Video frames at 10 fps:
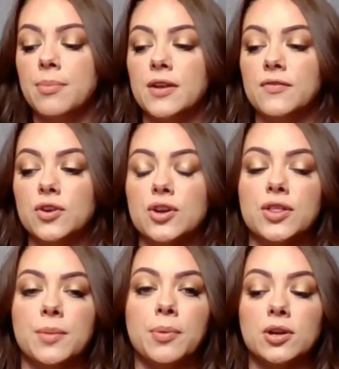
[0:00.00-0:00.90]
but if
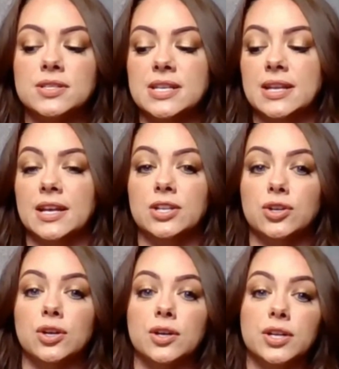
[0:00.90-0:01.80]
you're the person and
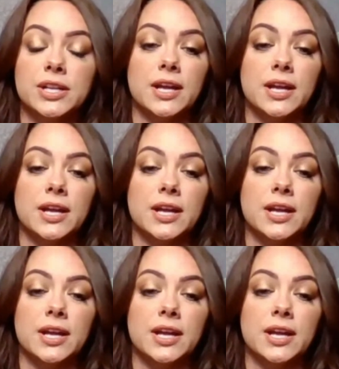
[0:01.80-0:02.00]
you're